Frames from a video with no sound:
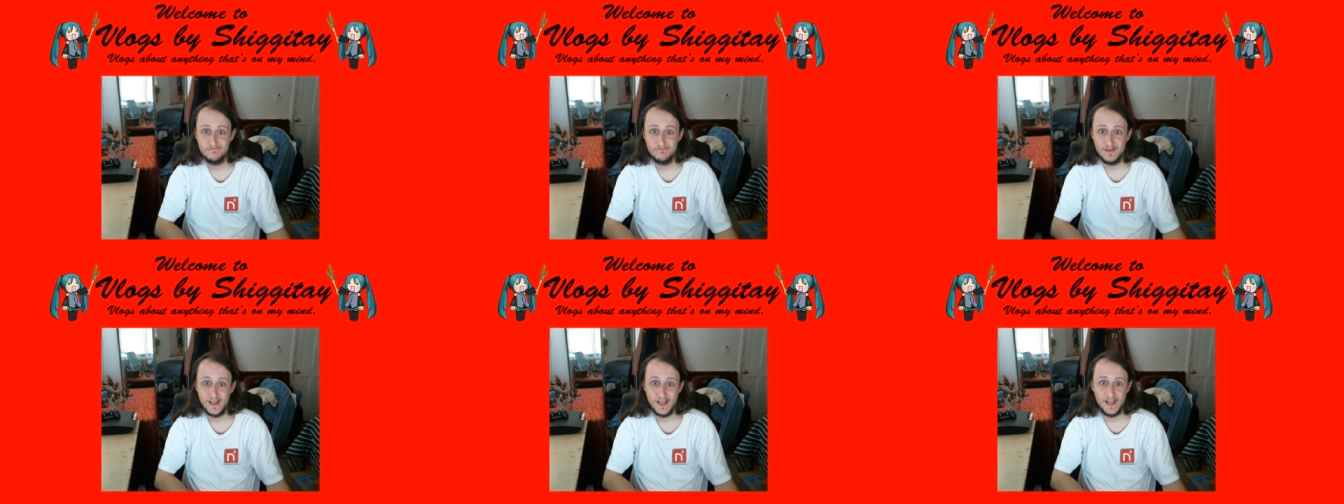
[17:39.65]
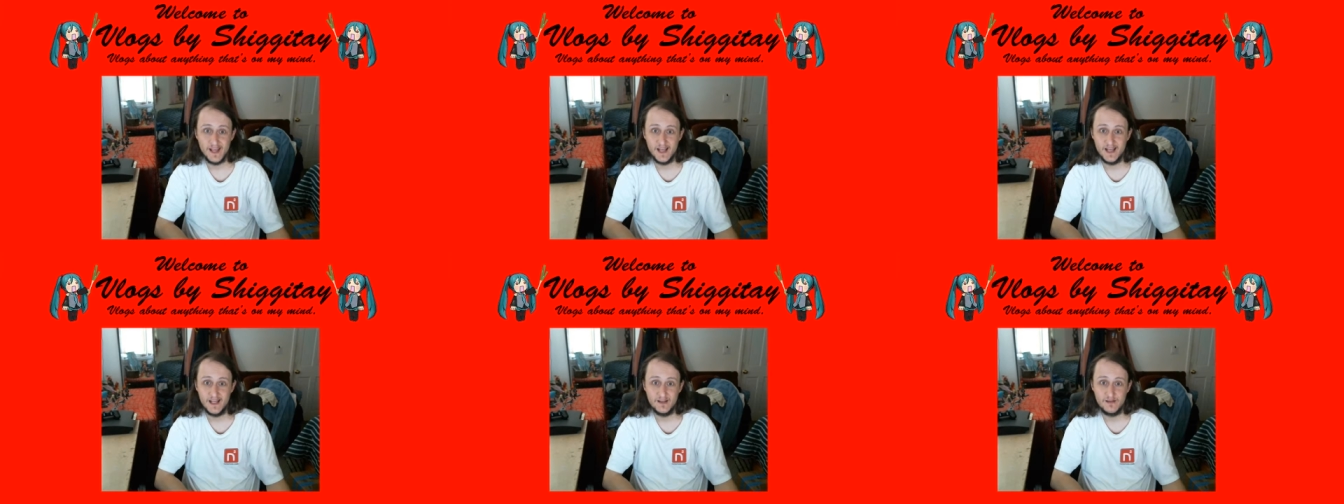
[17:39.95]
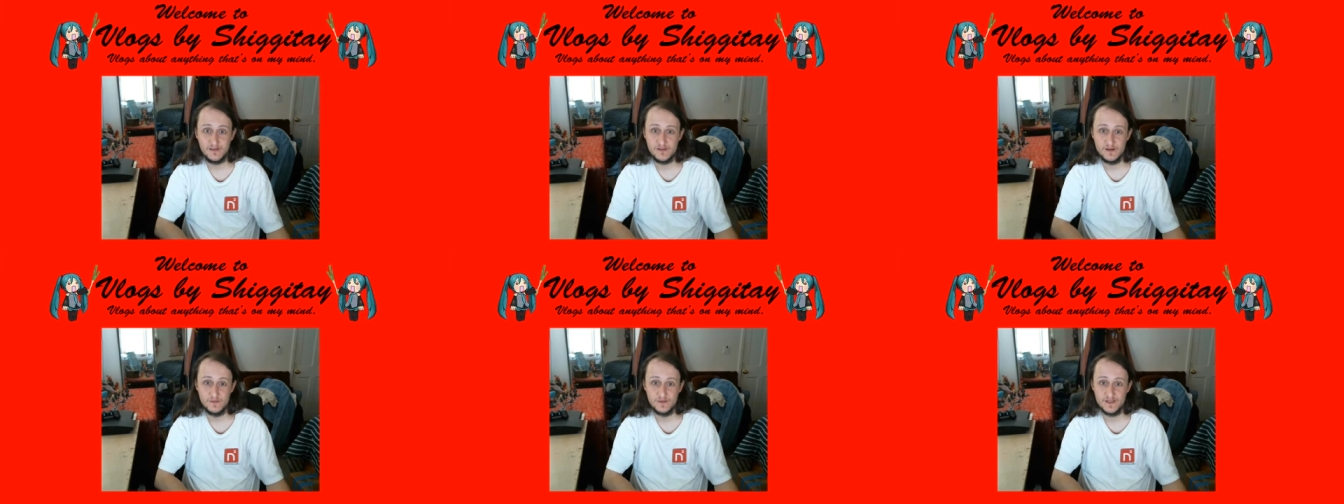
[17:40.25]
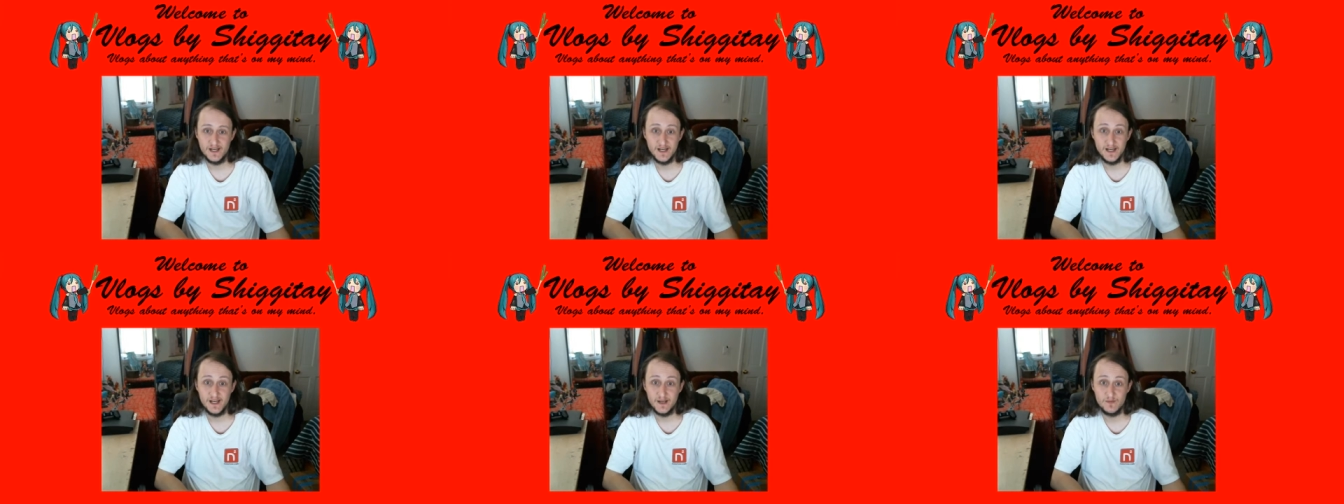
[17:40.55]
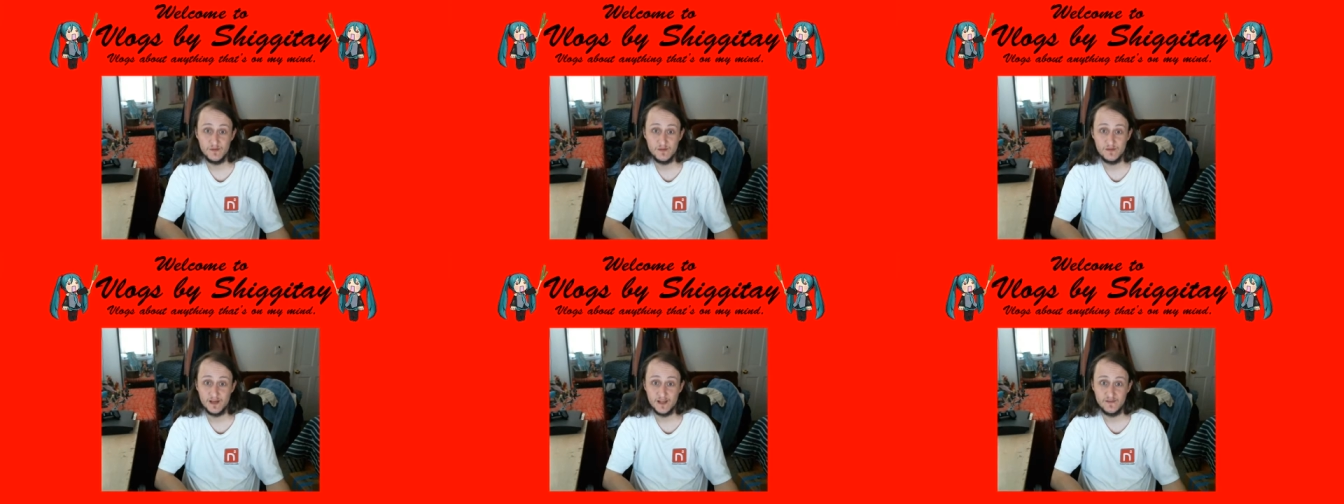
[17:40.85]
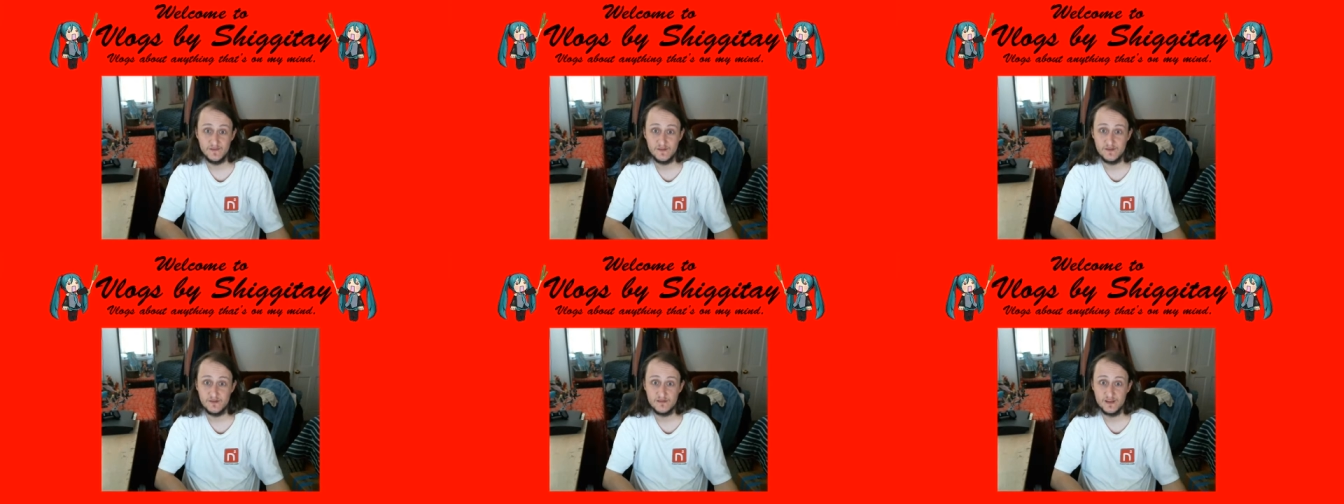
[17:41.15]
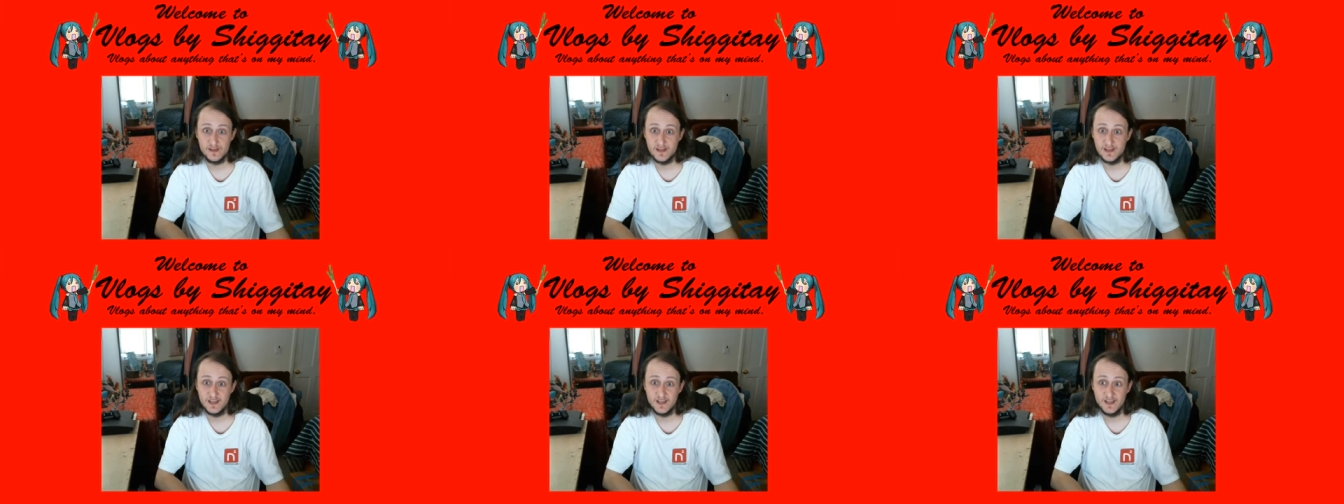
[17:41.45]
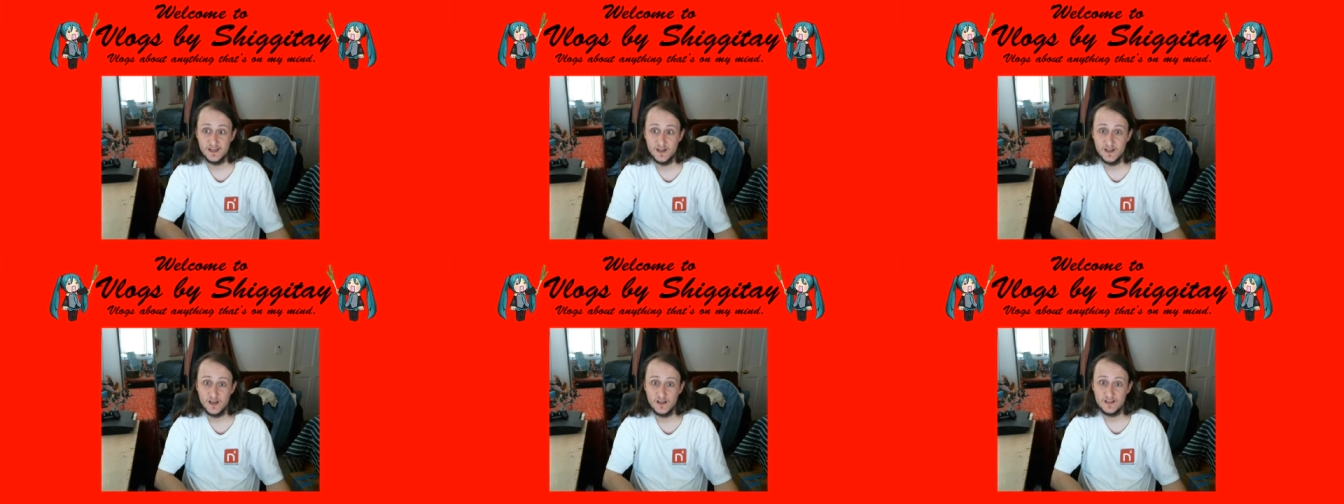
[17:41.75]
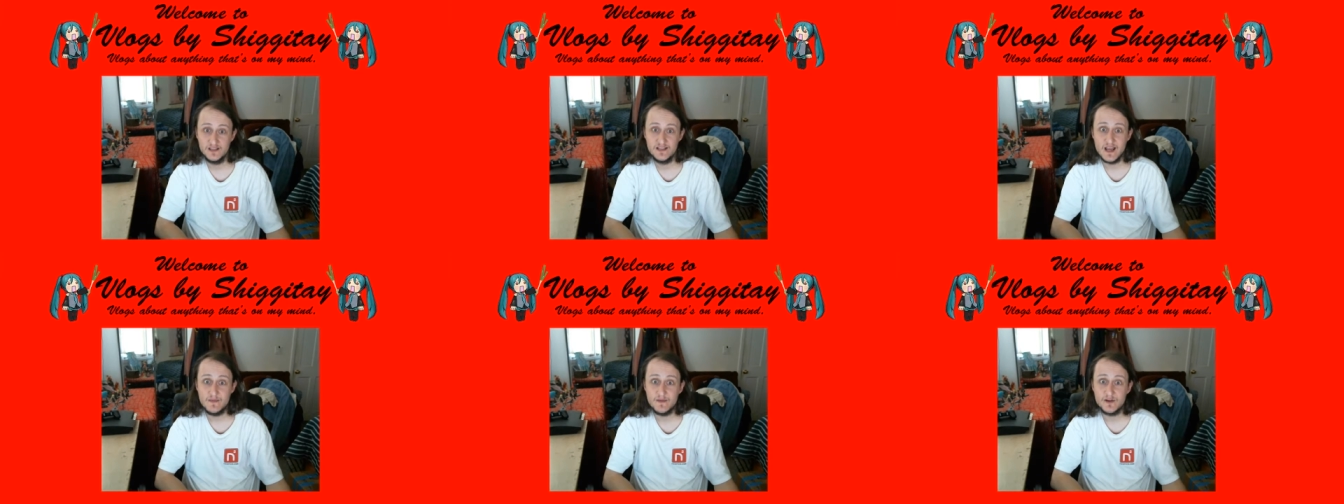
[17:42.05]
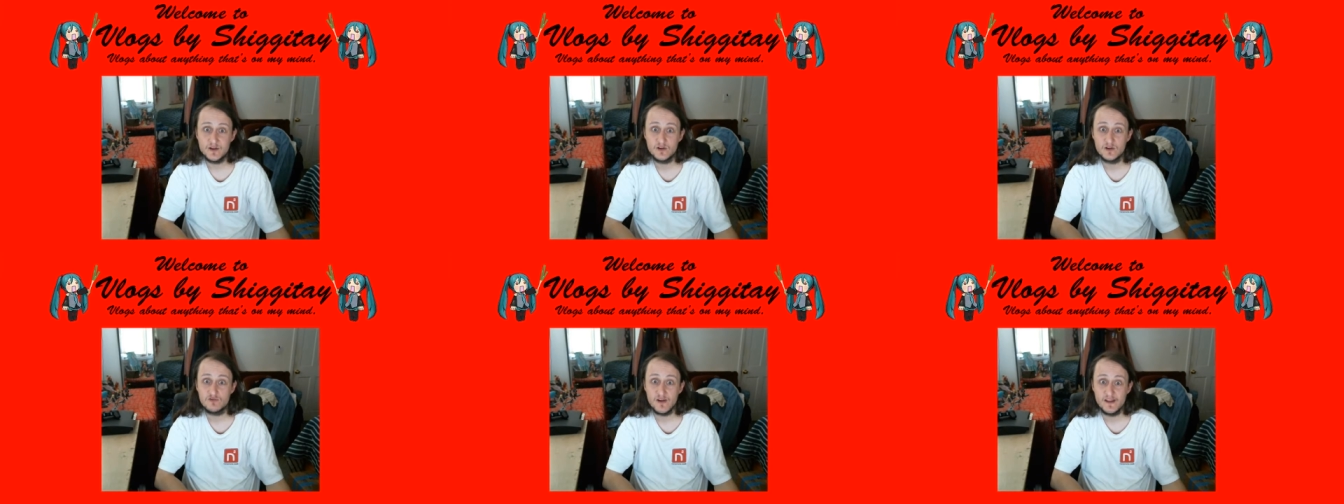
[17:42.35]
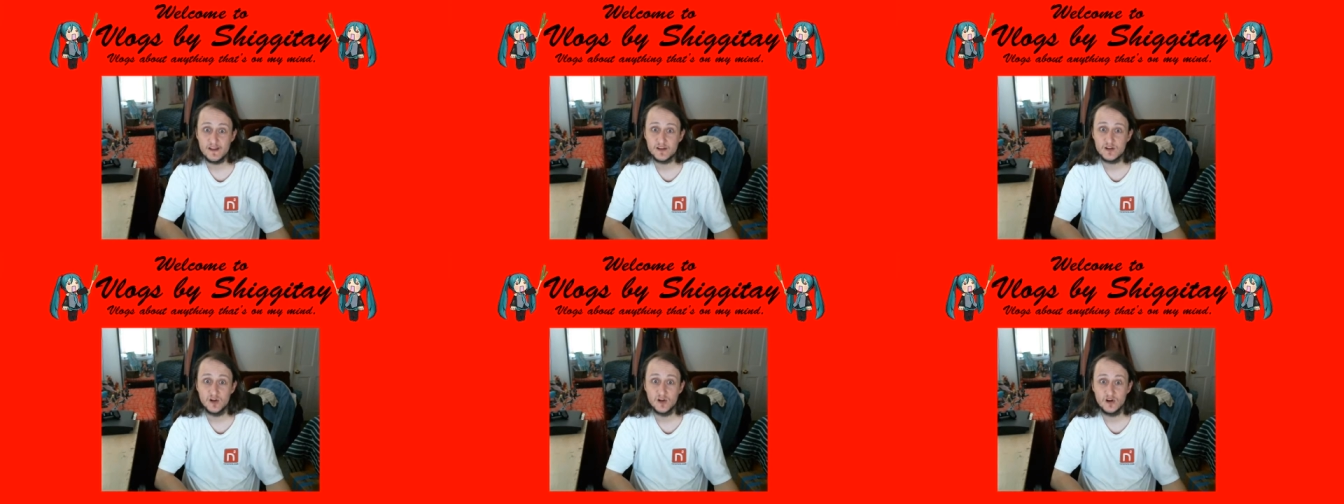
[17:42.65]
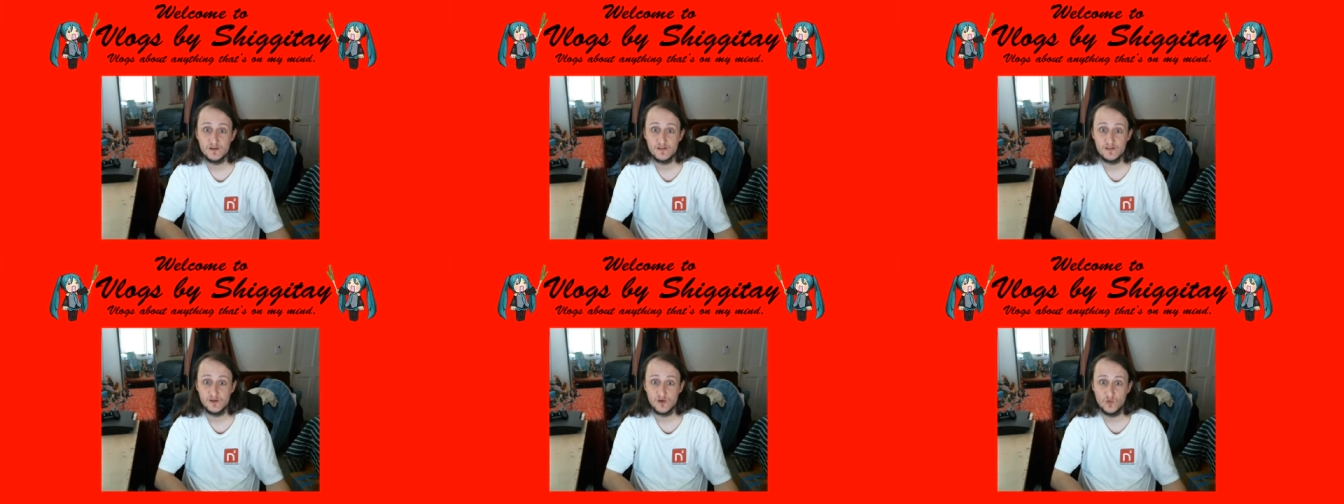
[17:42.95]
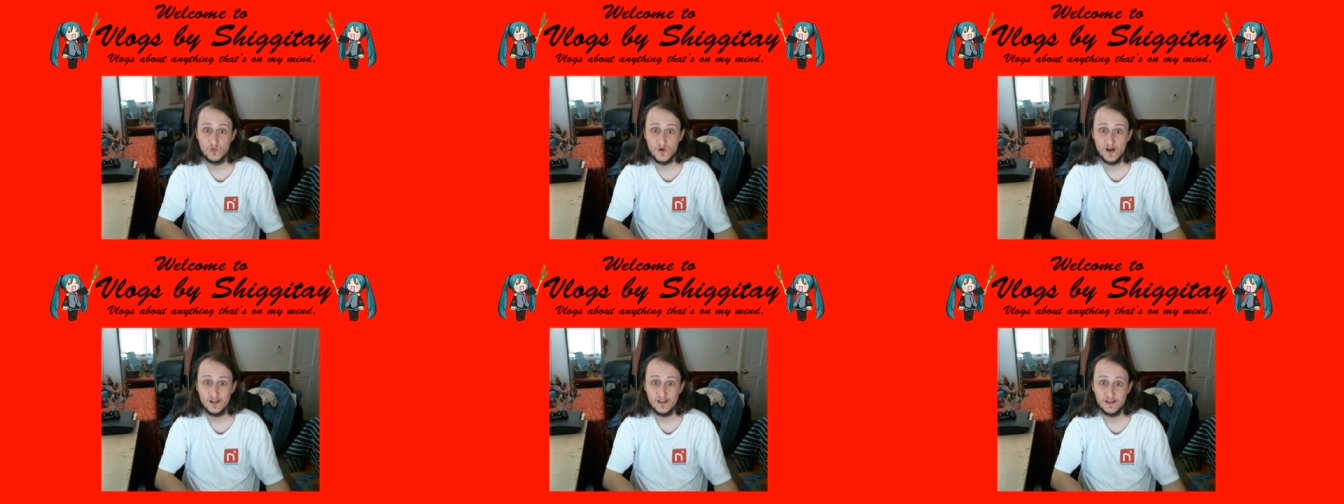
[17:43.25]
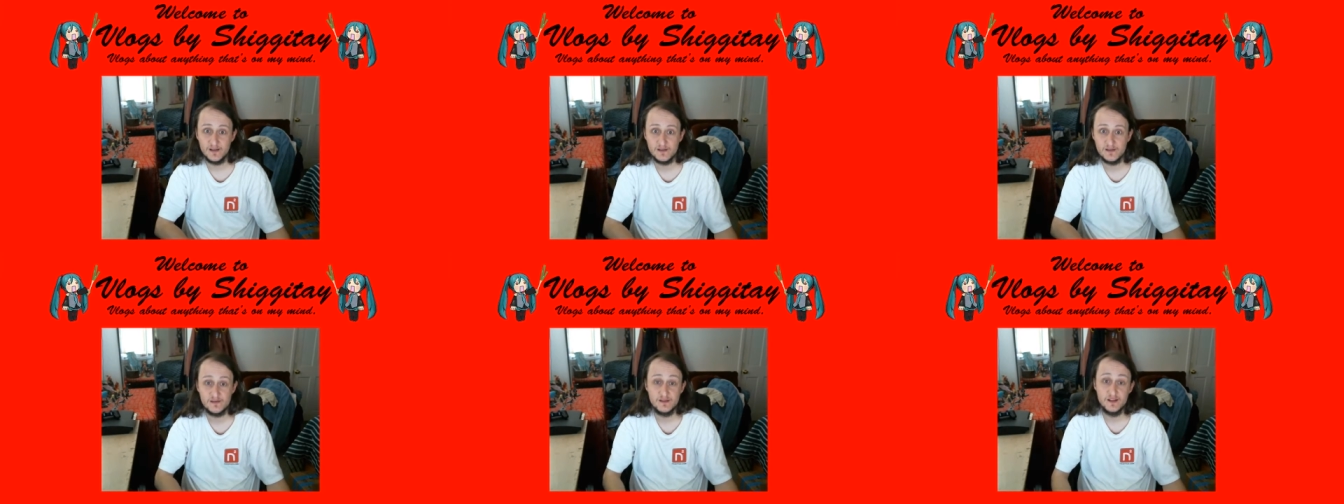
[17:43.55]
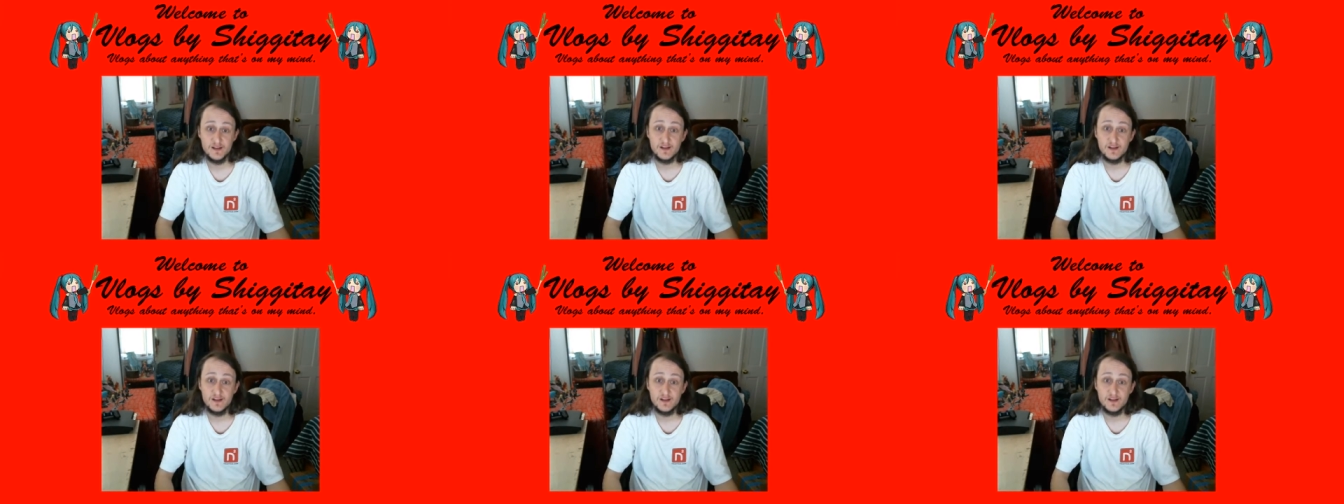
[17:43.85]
And sometimes I even see debit credit cards in their wallets.